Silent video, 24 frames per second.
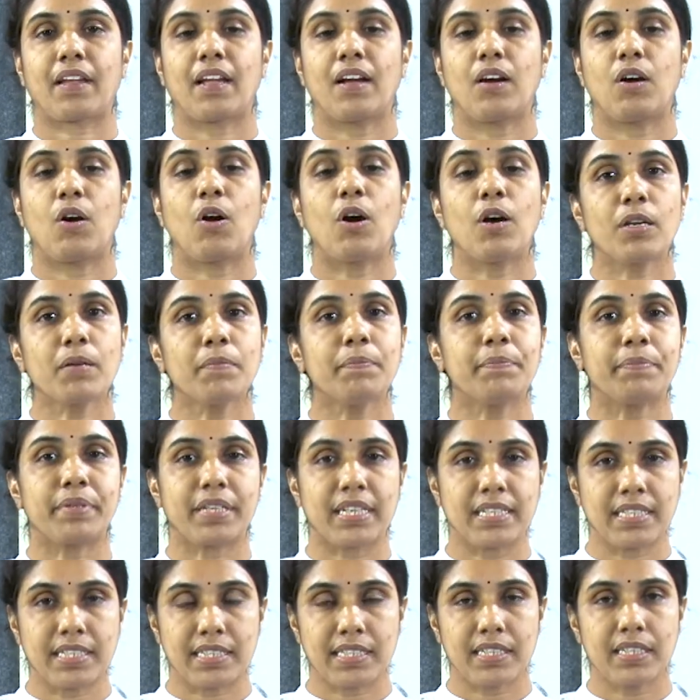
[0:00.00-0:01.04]
or
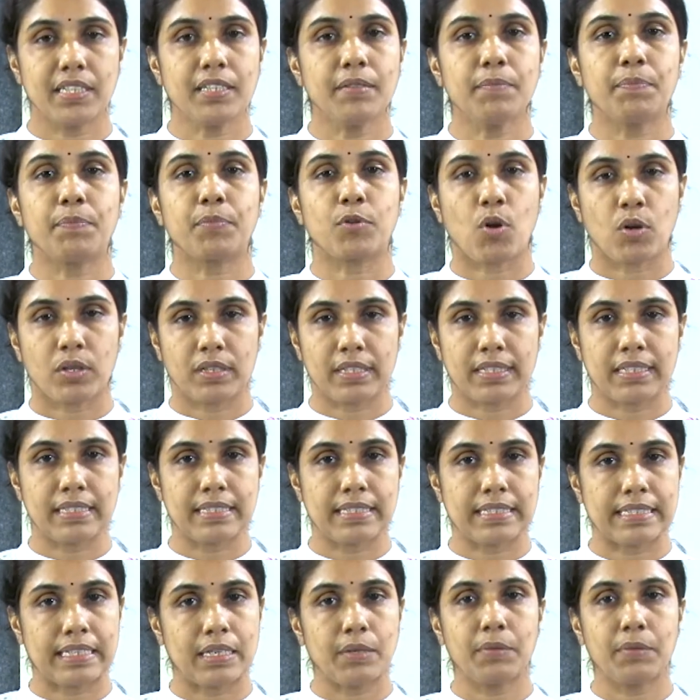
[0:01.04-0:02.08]
present progressive